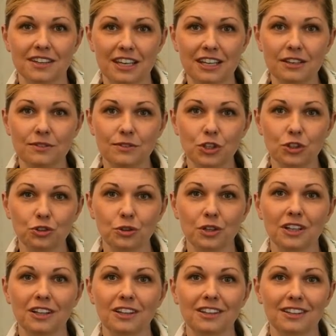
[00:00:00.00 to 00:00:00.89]

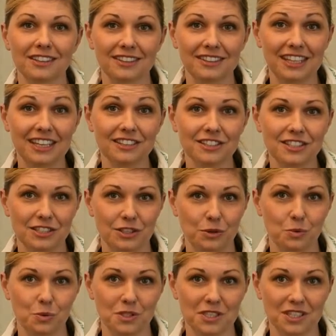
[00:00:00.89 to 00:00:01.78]
individual NEAR's
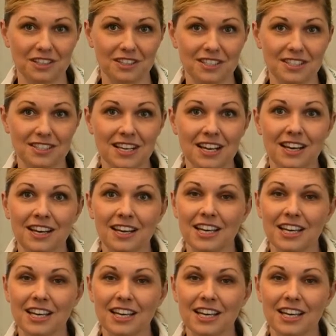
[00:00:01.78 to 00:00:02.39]
users.